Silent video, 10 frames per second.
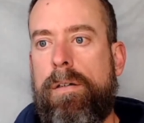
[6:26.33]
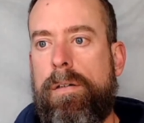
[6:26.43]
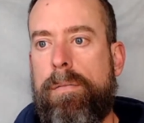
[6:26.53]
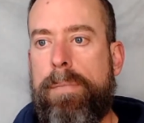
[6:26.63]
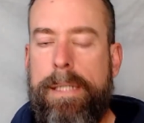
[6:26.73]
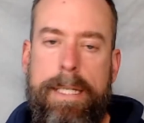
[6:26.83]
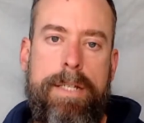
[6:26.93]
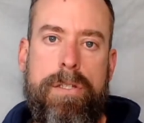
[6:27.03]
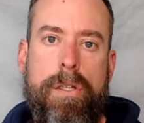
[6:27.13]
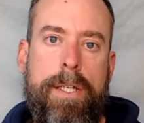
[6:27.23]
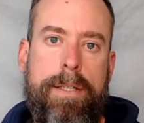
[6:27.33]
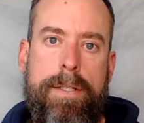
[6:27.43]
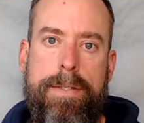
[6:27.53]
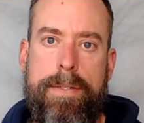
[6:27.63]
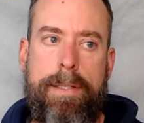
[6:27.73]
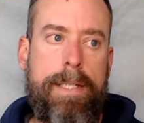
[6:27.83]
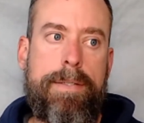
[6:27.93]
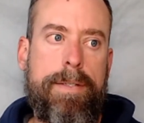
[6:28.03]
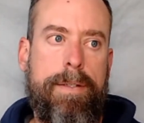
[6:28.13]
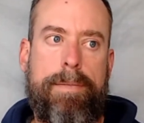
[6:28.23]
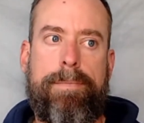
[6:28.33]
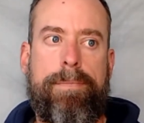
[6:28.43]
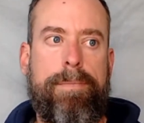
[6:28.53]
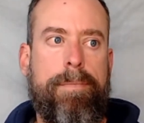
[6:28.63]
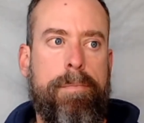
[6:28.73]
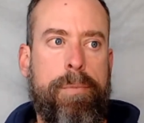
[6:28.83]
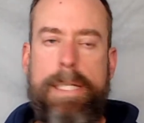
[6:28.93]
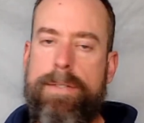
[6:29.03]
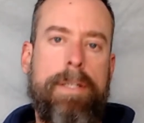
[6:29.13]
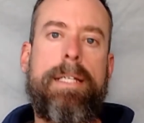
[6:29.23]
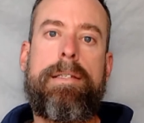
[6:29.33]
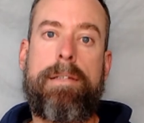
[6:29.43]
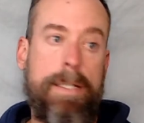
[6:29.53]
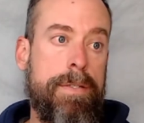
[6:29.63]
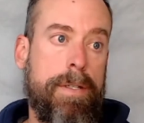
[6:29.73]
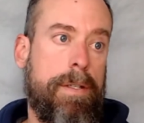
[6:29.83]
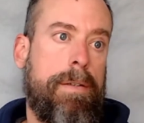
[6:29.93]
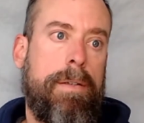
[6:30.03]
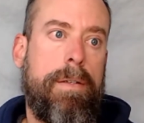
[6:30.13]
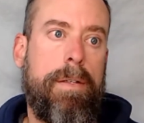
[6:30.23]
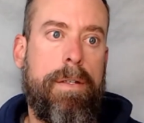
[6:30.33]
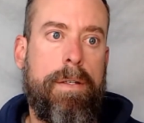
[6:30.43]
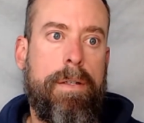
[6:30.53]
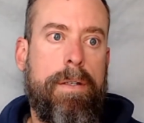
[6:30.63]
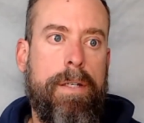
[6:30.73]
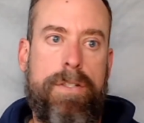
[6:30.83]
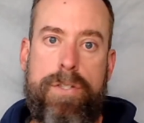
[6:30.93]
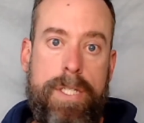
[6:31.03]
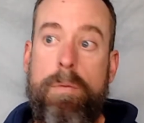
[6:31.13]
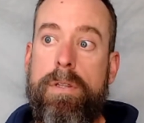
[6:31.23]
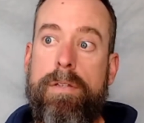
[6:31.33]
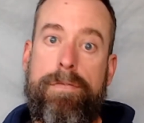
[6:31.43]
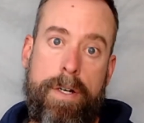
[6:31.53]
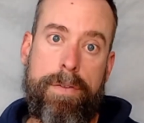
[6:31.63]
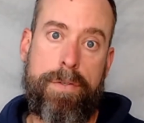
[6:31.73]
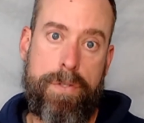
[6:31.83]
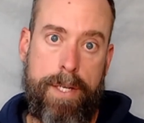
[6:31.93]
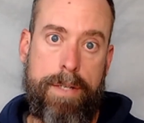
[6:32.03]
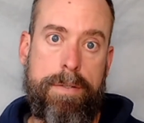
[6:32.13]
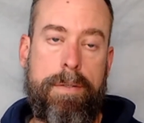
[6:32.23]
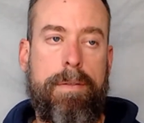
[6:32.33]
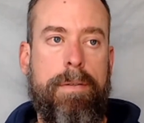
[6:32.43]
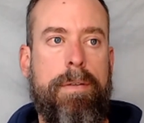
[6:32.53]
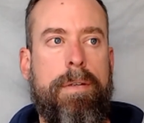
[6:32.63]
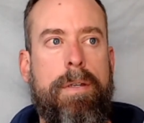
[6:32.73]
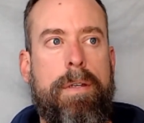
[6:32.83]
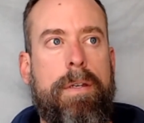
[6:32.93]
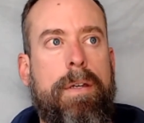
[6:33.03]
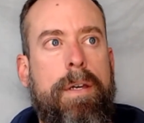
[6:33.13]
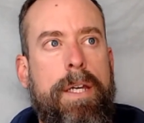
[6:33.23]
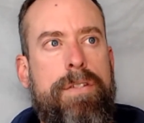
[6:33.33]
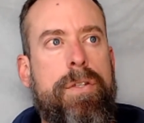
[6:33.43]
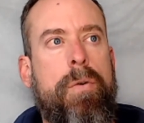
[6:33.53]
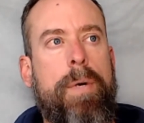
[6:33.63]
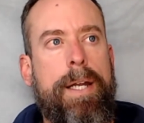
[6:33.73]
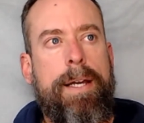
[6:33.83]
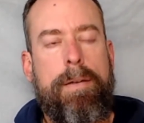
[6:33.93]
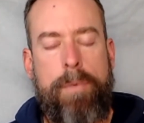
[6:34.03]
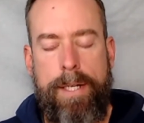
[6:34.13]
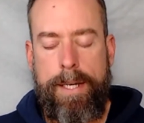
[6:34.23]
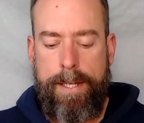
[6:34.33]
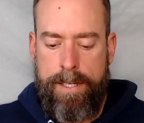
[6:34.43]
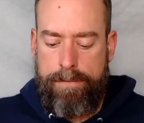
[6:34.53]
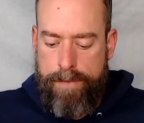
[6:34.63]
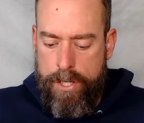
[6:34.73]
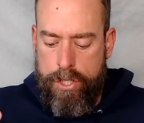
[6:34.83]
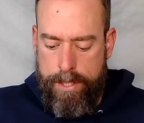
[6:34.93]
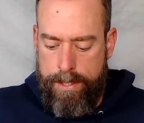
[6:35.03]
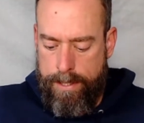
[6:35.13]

Please look at this and listen. Please at least listen and see what the Father says. And so when I when I envision